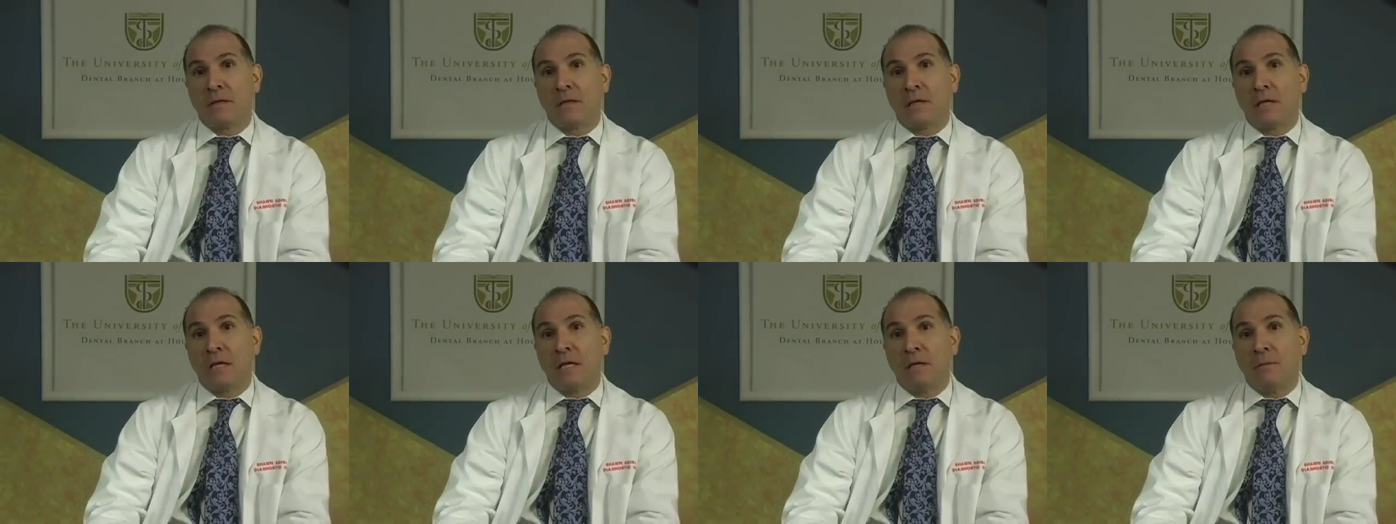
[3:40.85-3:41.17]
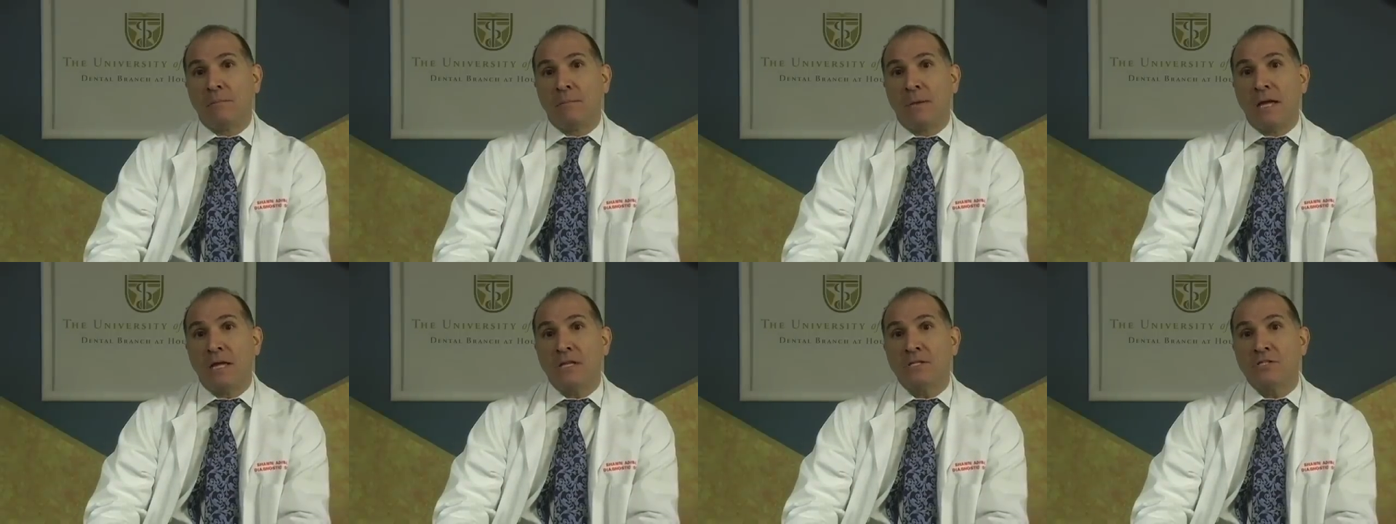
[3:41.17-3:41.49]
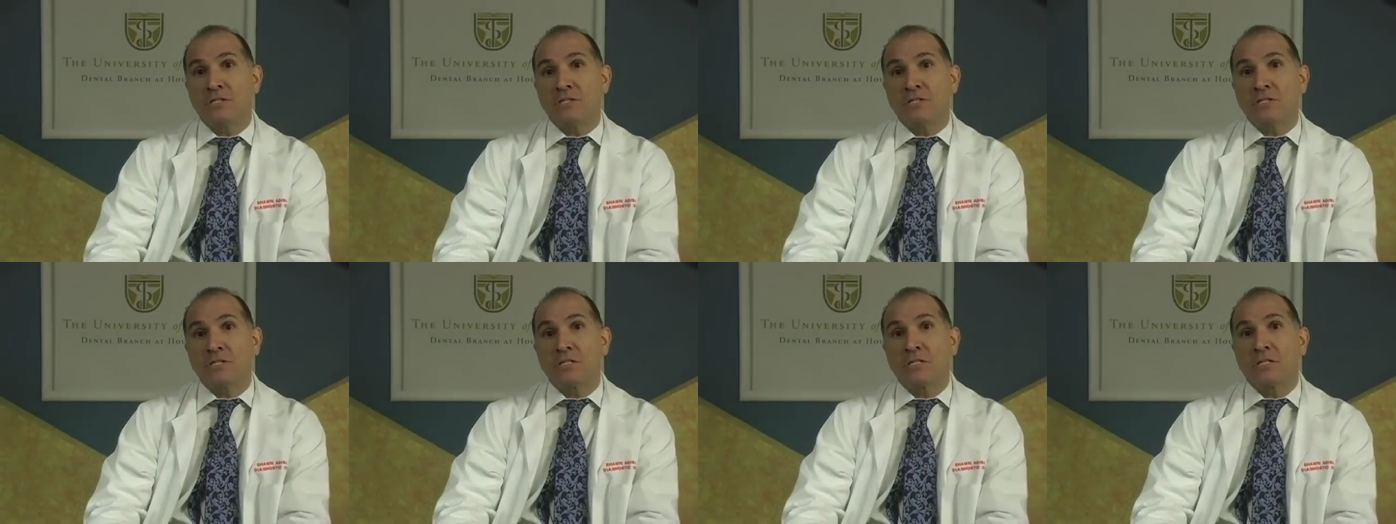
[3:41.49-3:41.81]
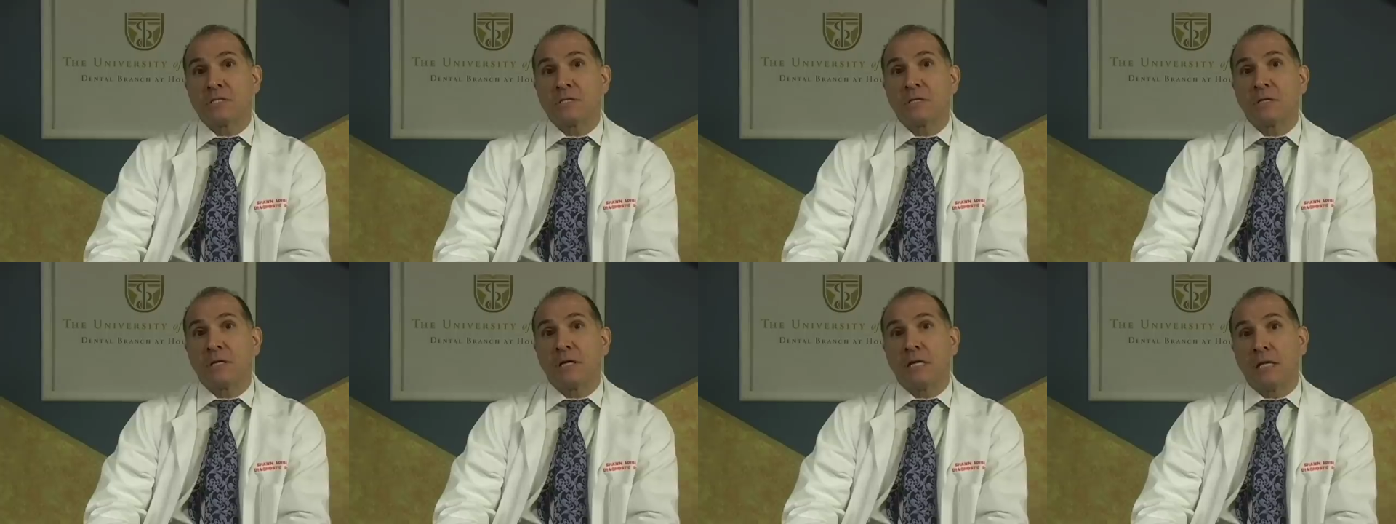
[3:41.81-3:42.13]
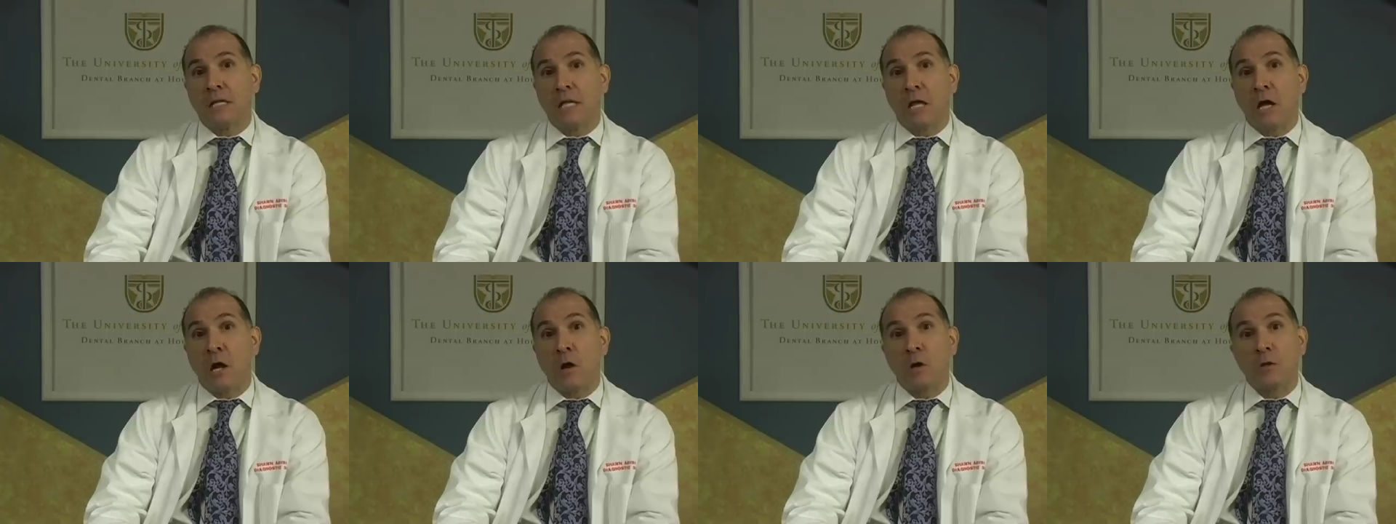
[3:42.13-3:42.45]
images
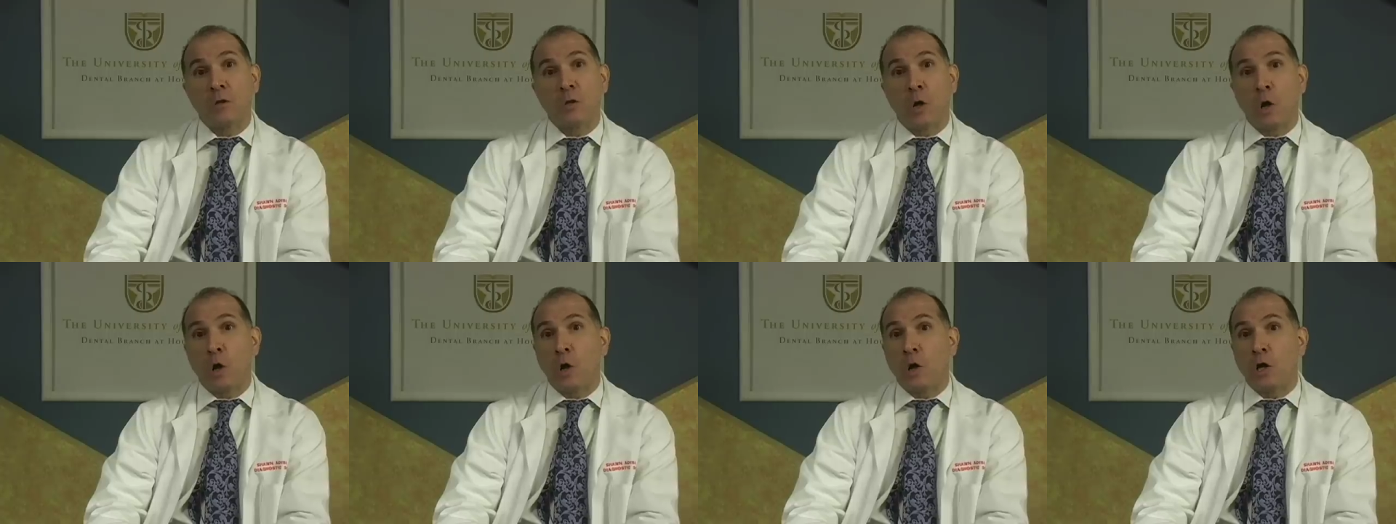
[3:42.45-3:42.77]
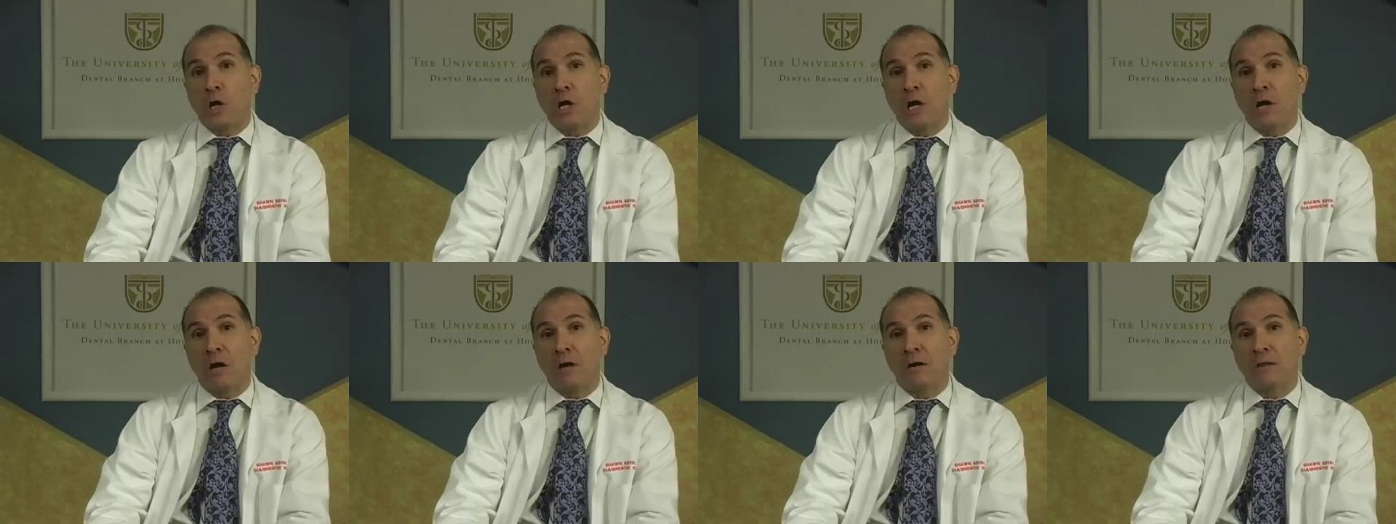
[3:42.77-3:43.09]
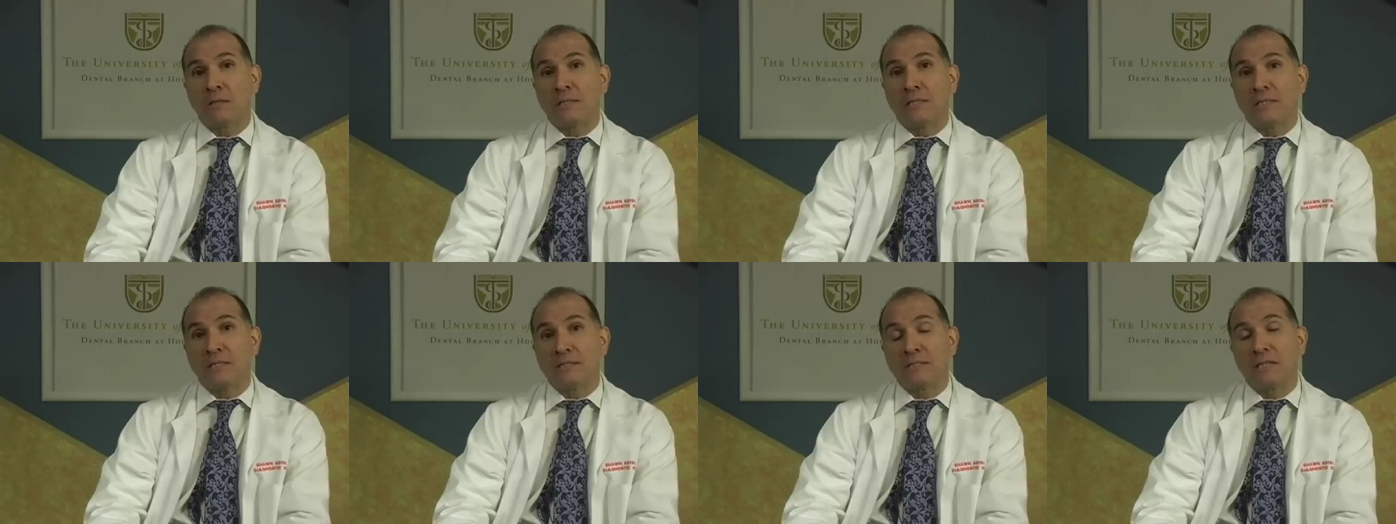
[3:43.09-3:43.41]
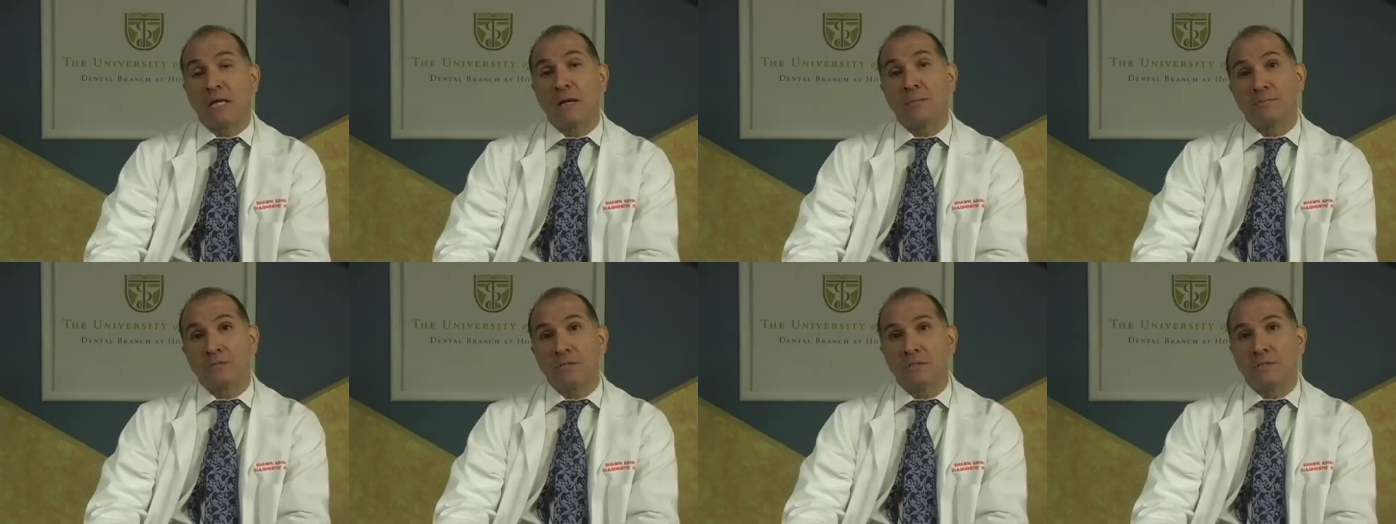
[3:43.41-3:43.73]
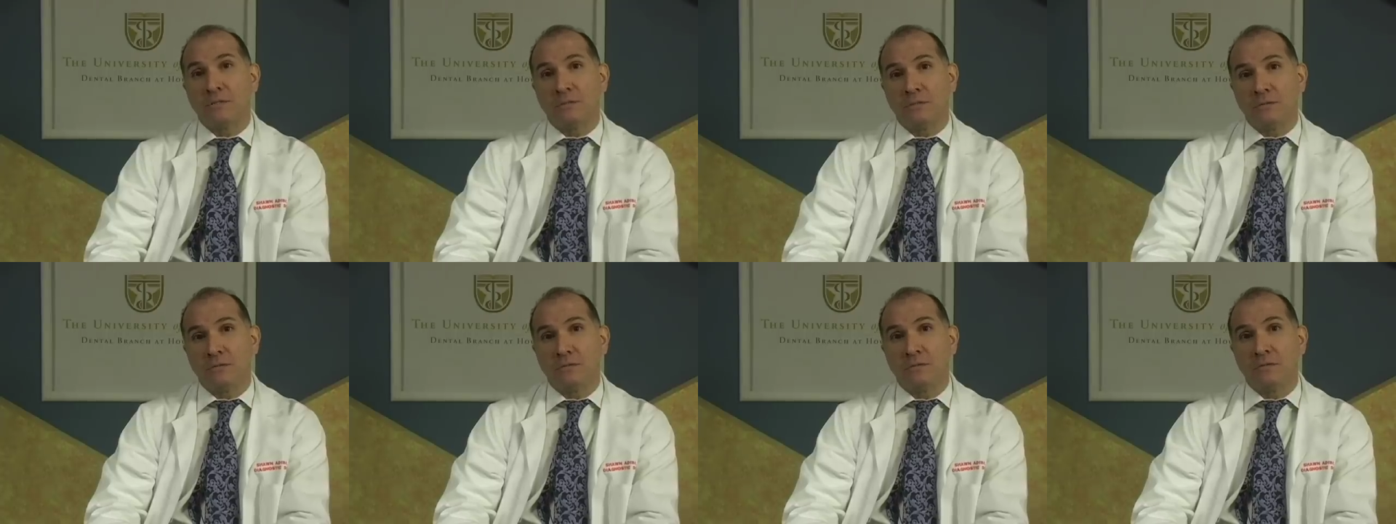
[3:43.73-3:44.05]
alone are not a
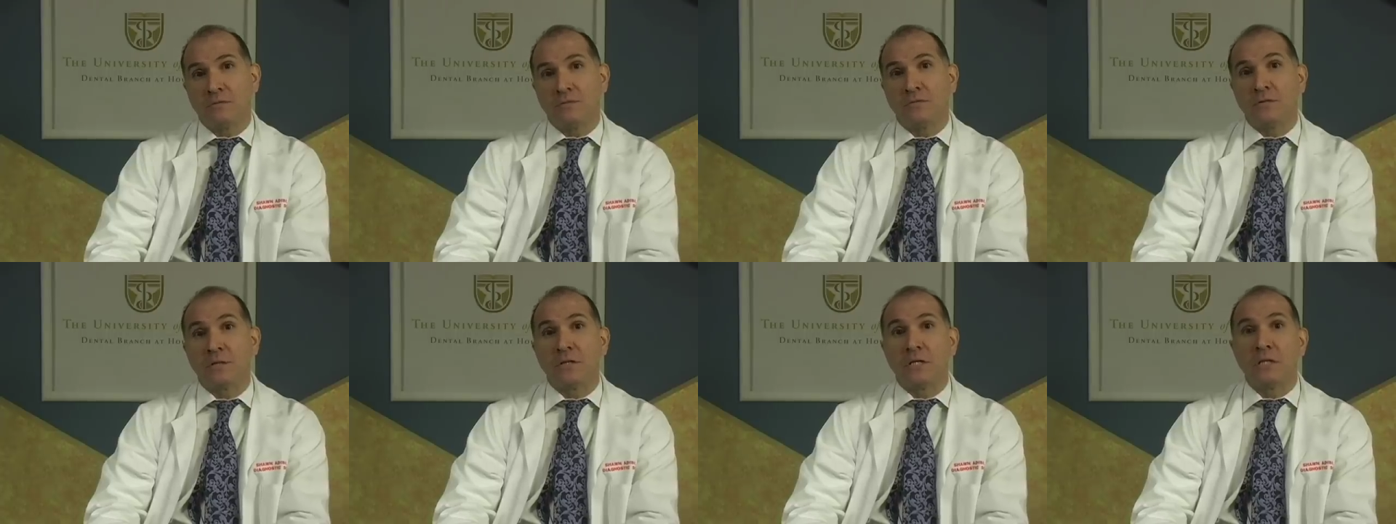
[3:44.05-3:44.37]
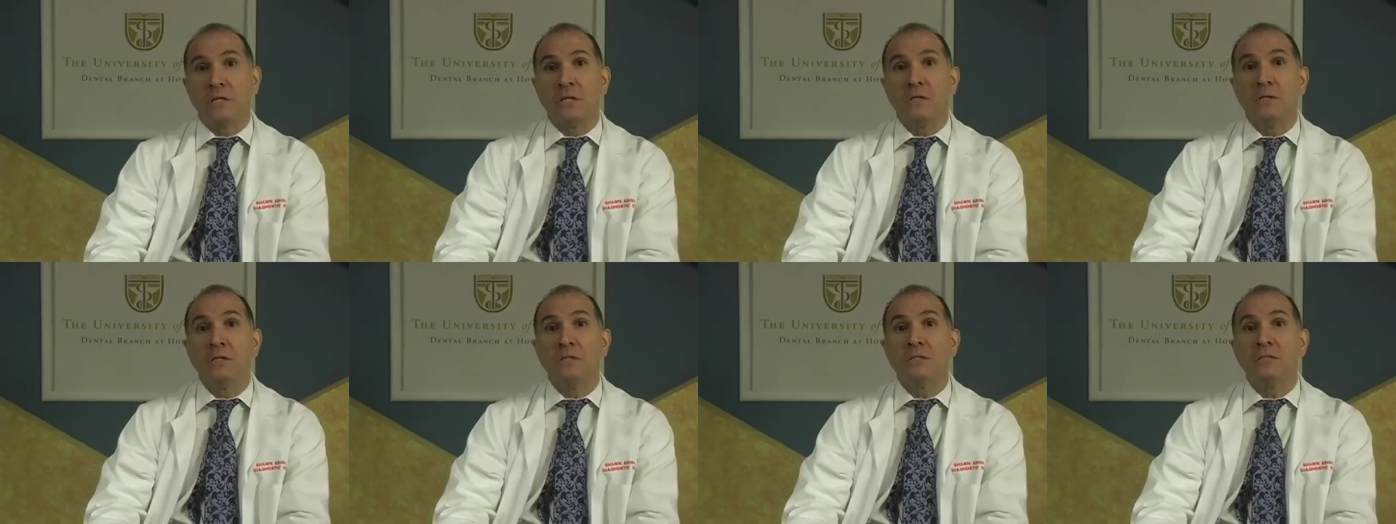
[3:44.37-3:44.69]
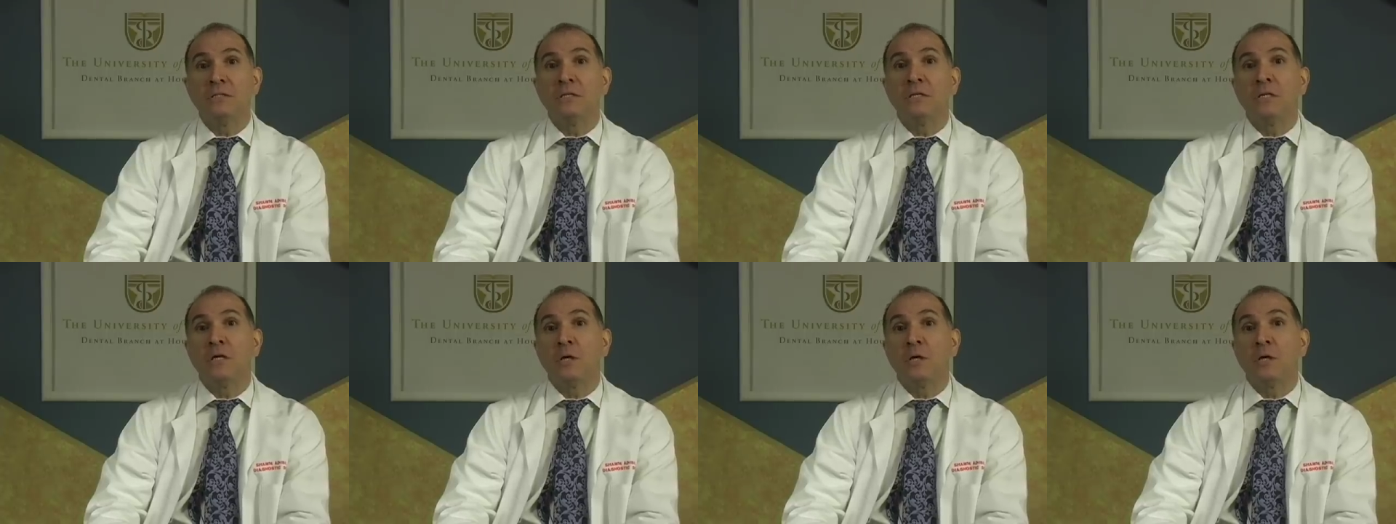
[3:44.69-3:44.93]
substitute for good